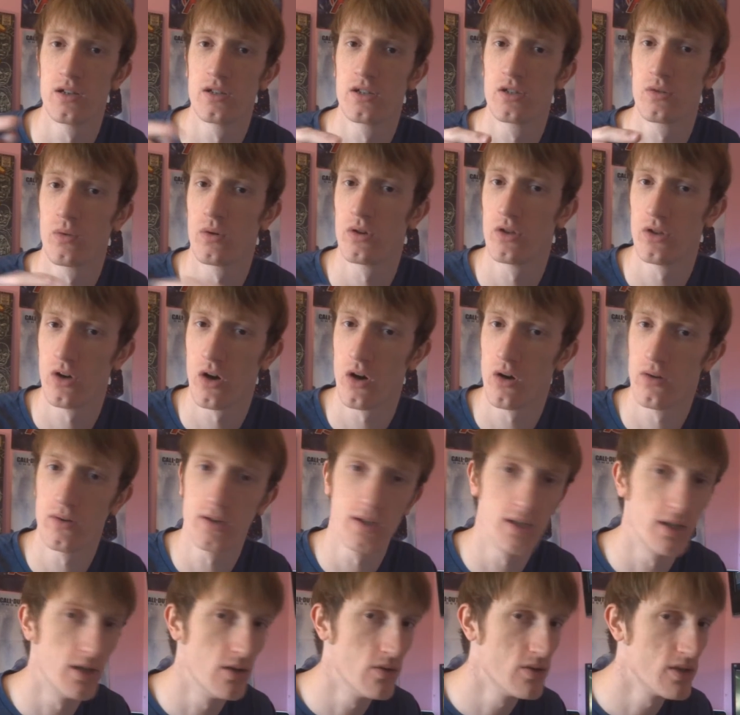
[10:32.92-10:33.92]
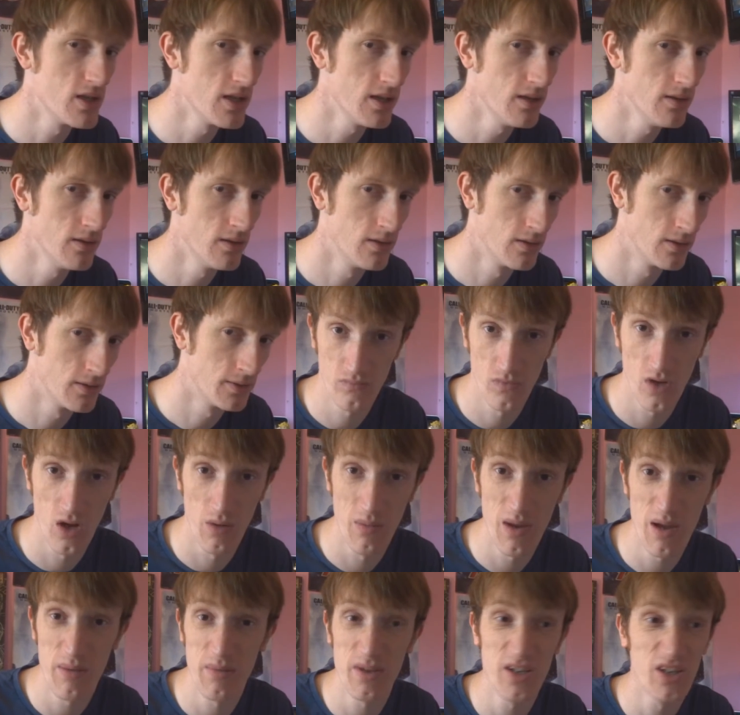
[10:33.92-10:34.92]
as the one you're already using.
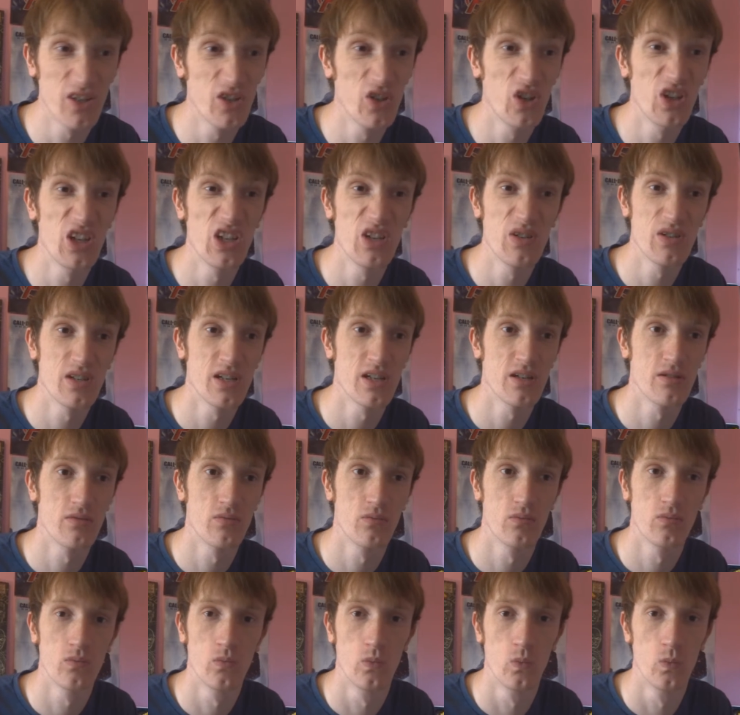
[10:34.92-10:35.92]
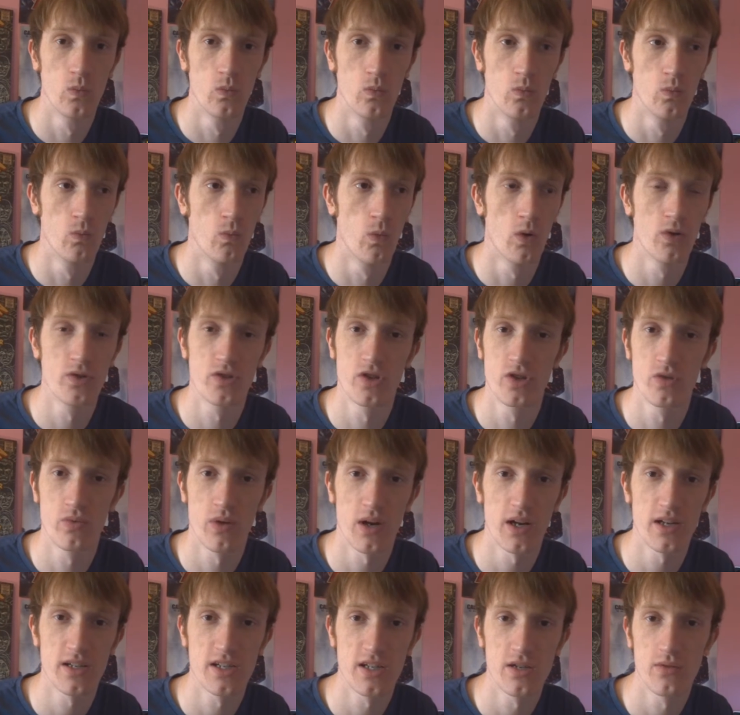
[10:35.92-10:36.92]
Or maybe you can only use it once or
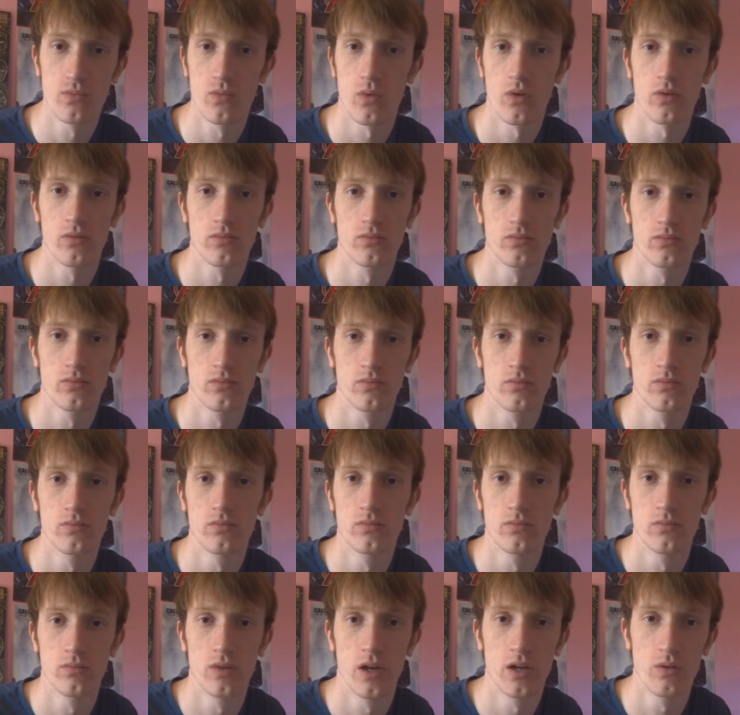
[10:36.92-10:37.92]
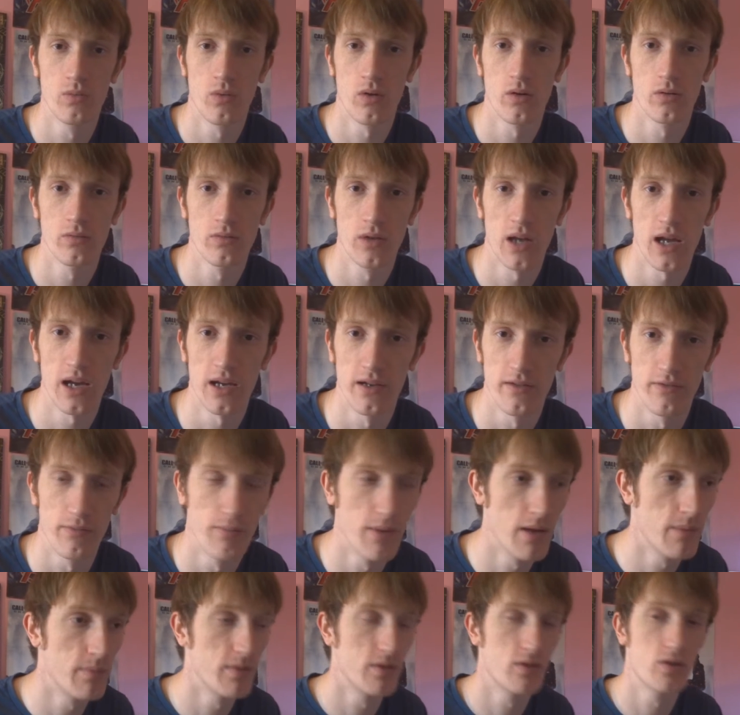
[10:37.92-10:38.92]
twice in one life.
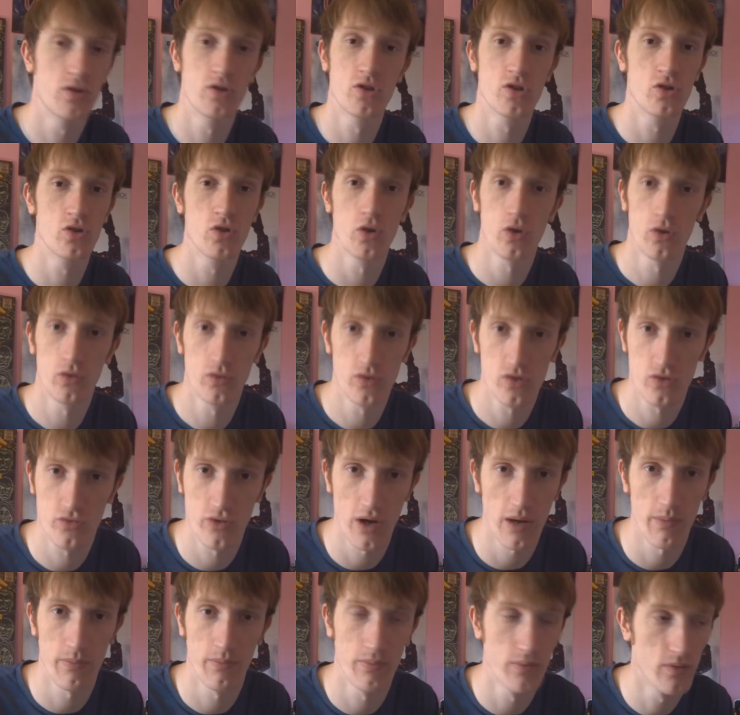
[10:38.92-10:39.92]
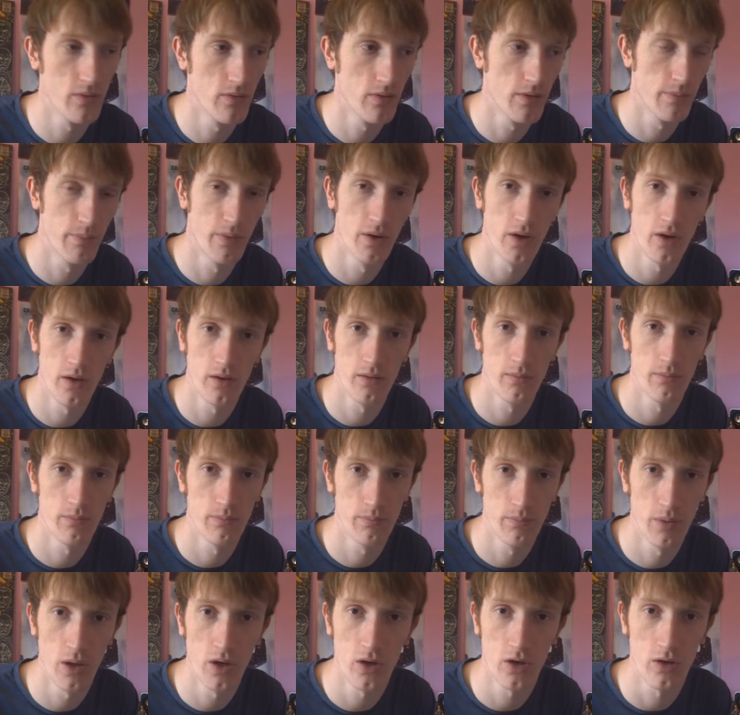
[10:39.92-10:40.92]
Maybe just don't scrap the
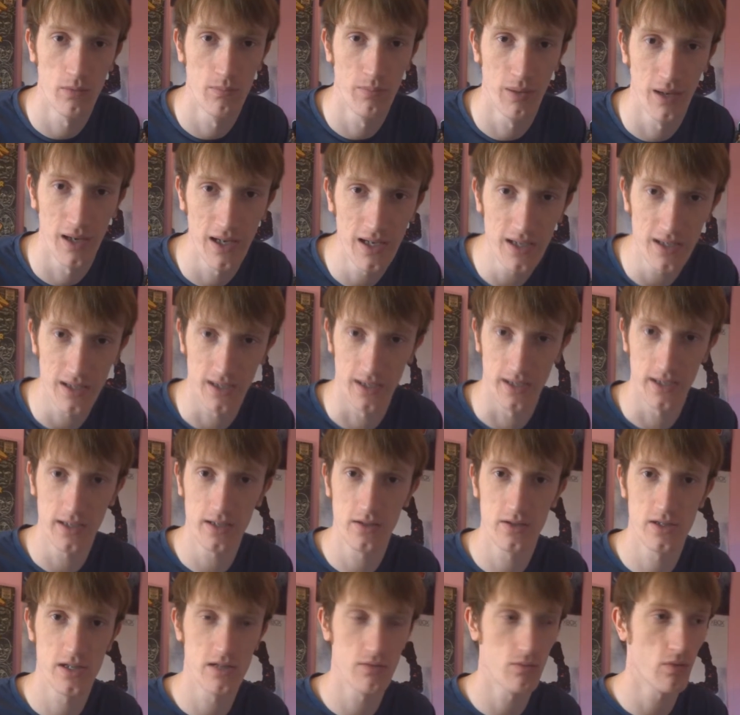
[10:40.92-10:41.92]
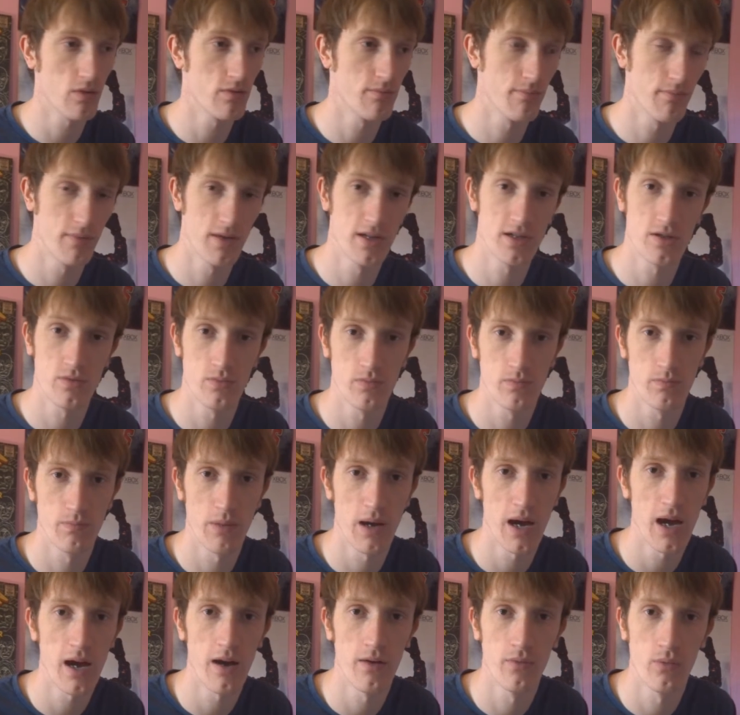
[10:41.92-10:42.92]
perk completely, because it's
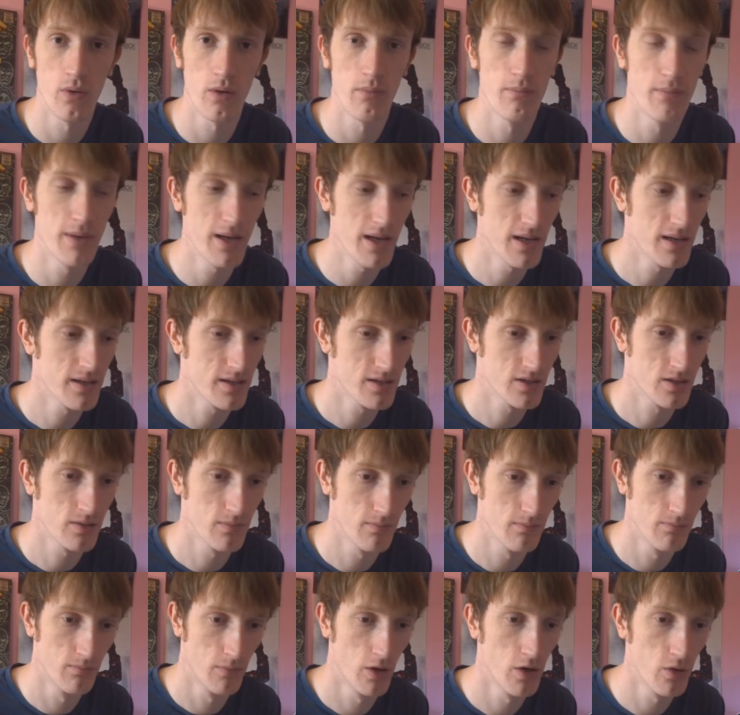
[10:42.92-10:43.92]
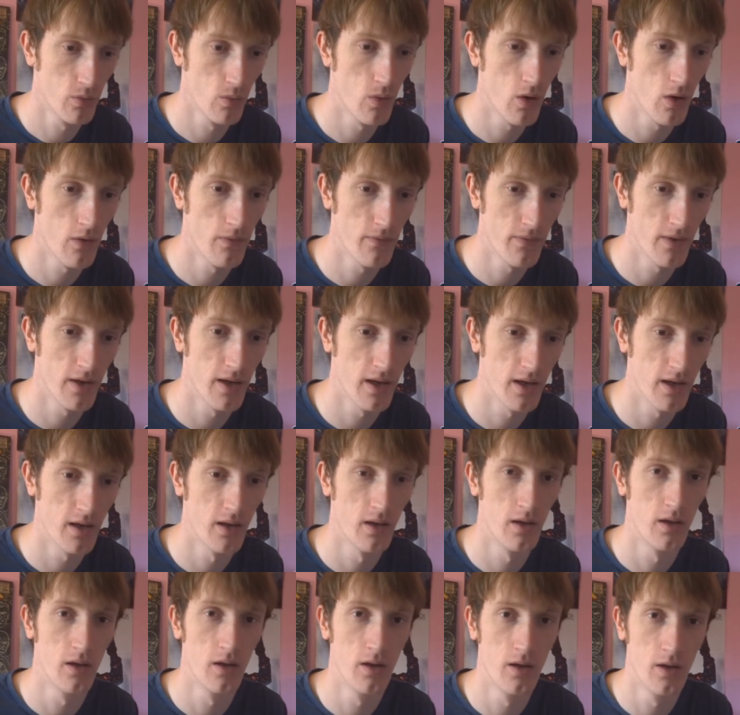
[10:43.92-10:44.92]
part of what makes Modern
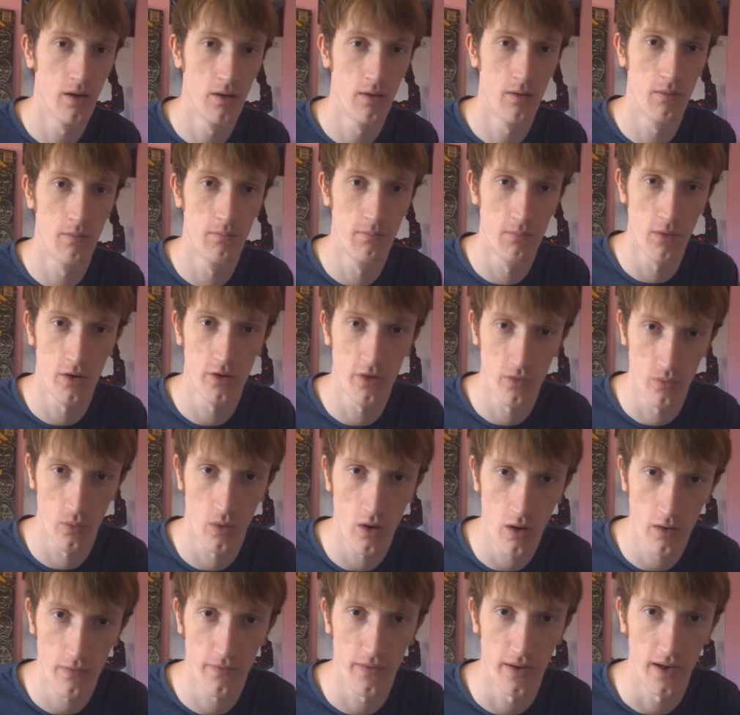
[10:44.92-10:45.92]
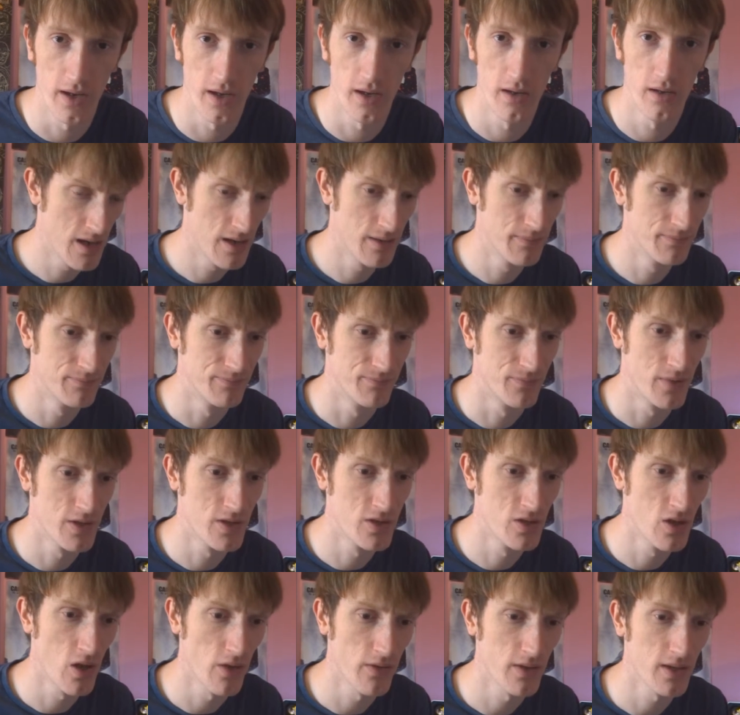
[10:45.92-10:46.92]
Warfare.
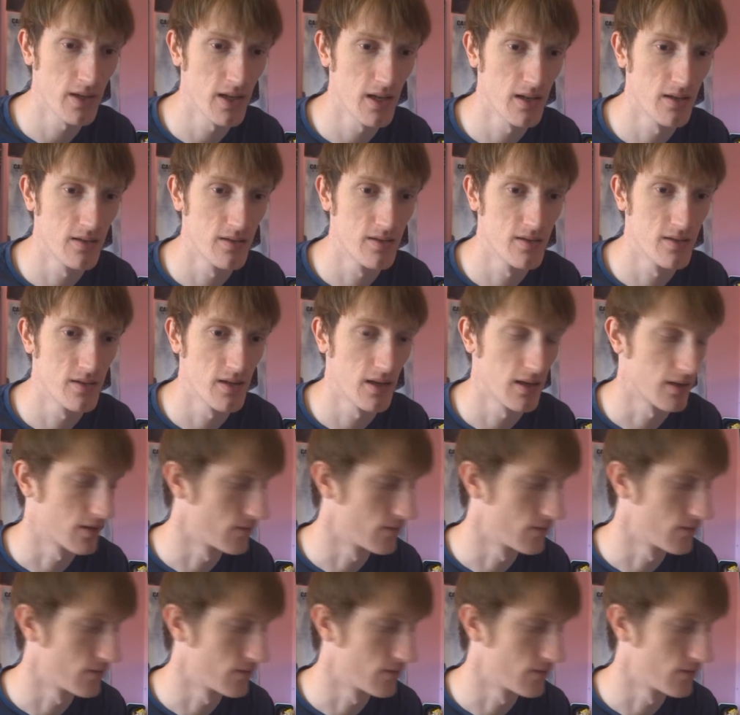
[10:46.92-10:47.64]
There's nothing else